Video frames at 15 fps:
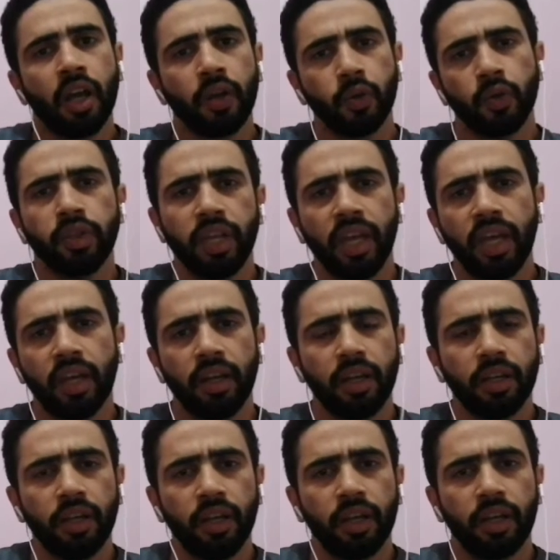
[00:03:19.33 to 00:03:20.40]
You don't
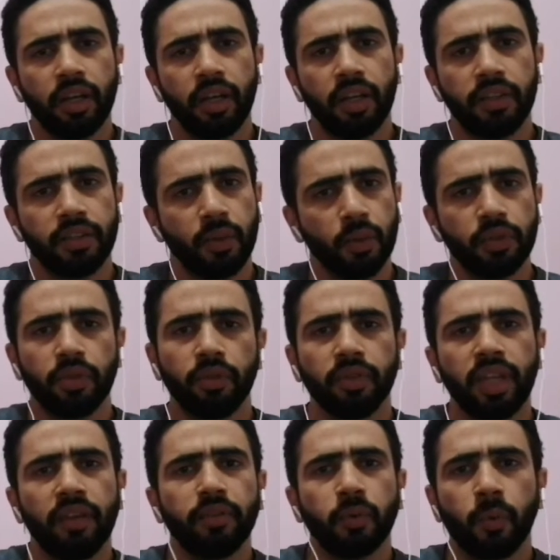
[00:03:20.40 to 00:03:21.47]
have the user
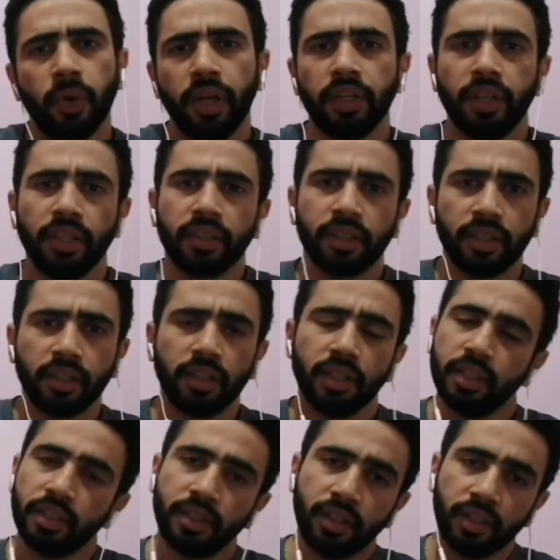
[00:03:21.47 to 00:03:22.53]
don't have to wait until
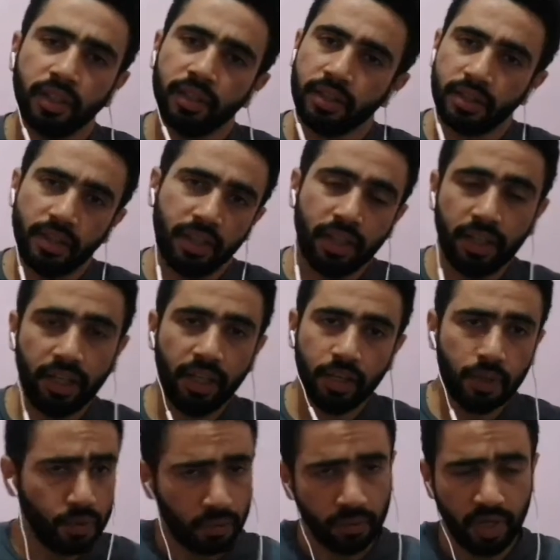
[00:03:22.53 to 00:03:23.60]
it's done, then he
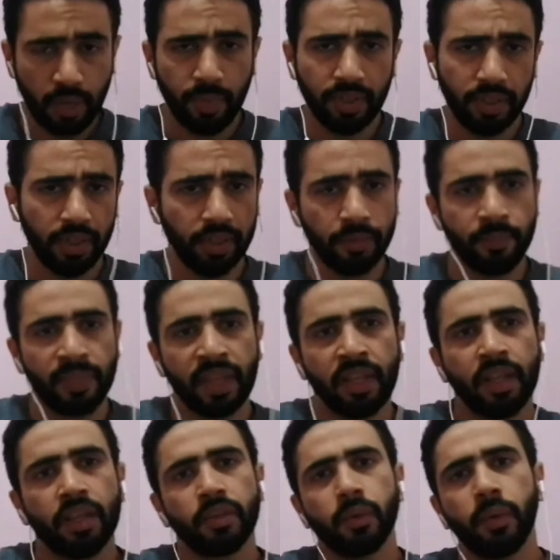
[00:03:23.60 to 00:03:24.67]
can use your app again.
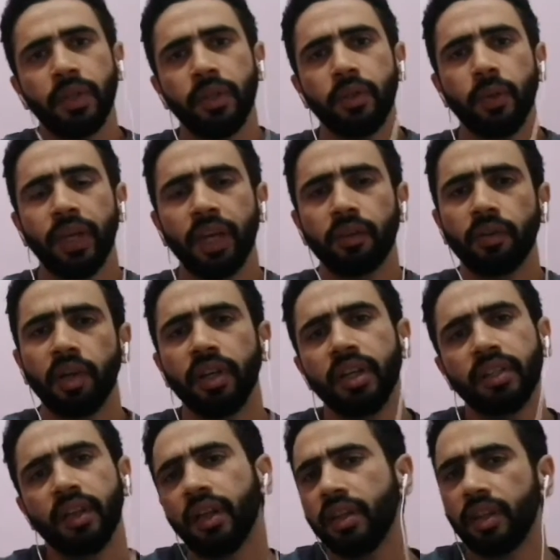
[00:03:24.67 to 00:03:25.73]
So you can run
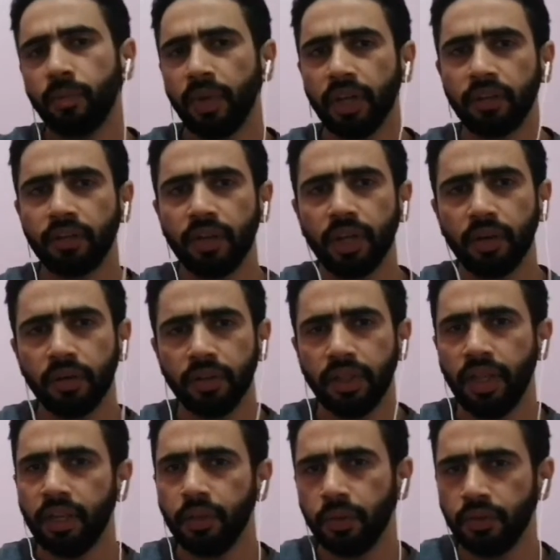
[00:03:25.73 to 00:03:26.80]
it in the
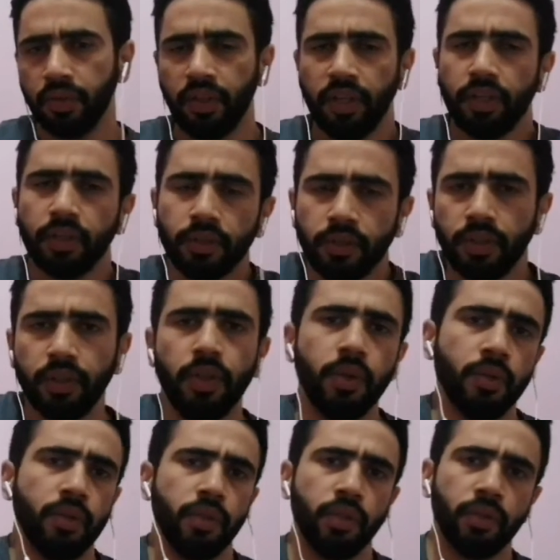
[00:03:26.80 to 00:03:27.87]
background and user can continue
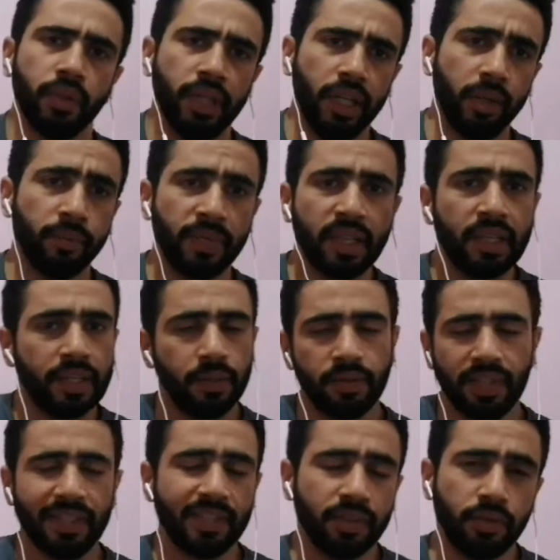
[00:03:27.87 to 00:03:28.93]
using your app. So
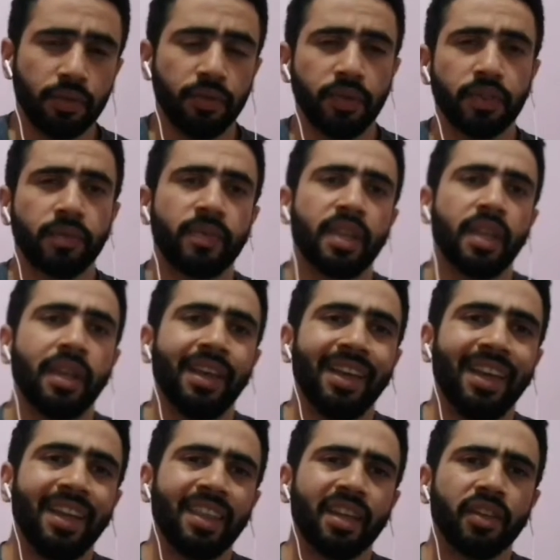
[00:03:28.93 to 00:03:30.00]
that's the surface.
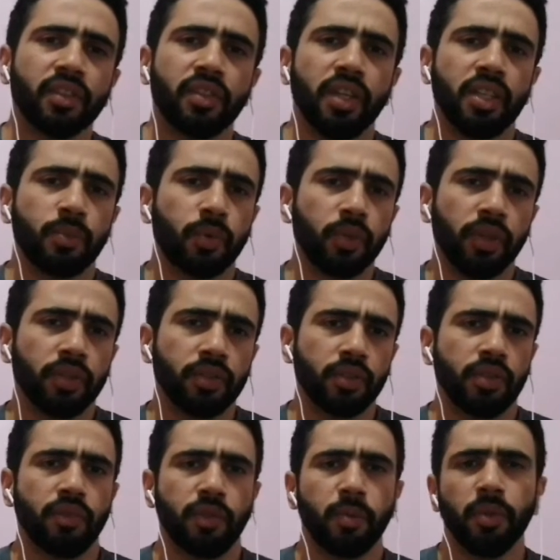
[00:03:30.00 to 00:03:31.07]
And the other thing is broadcast
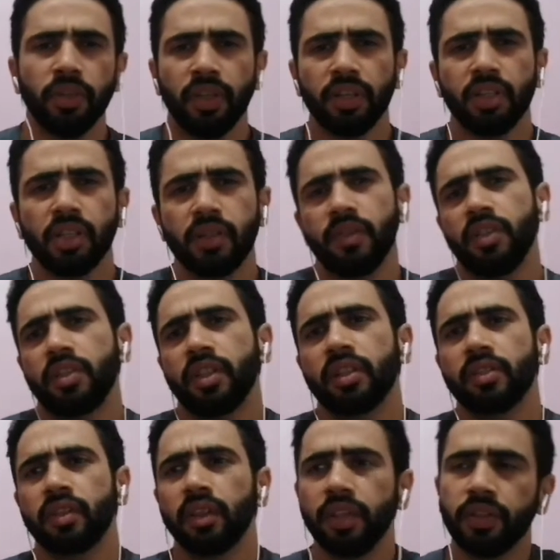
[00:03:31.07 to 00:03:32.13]
receiver. Broadcast receiver is
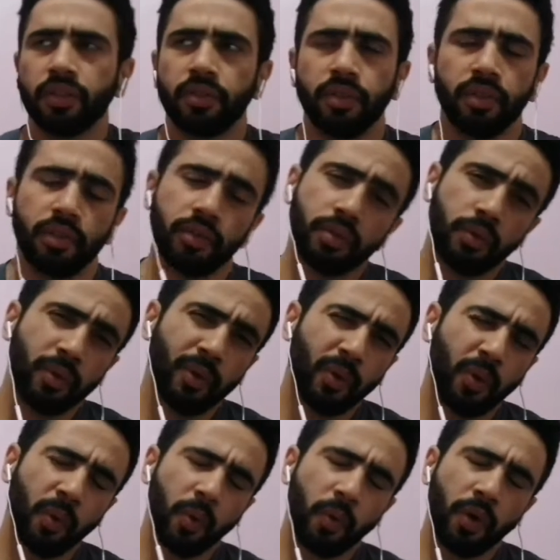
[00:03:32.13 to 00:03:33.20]
just listen.
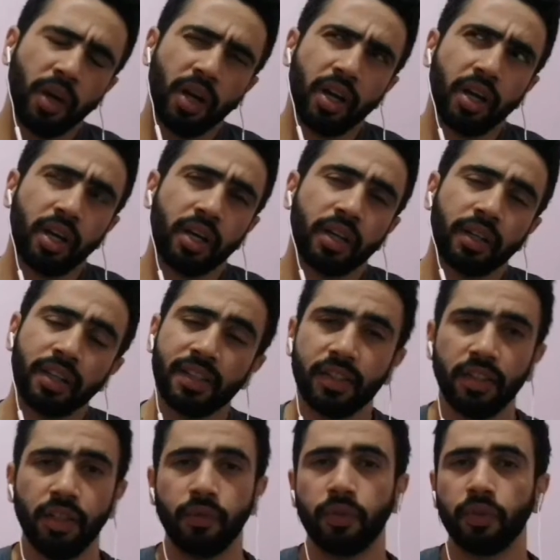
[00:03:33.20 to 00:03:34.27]
You are
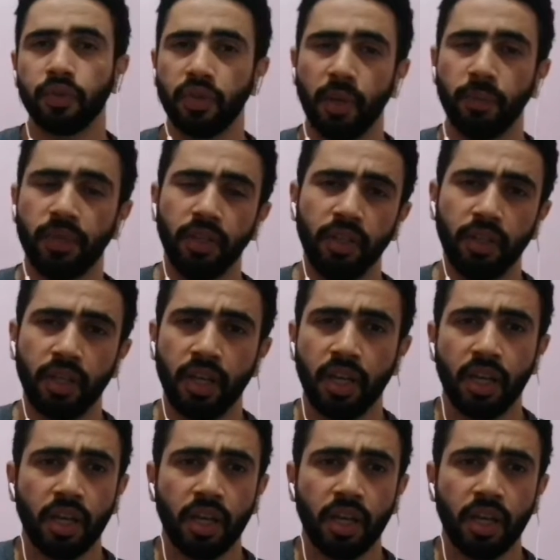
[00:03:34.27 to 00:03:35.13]
listening for something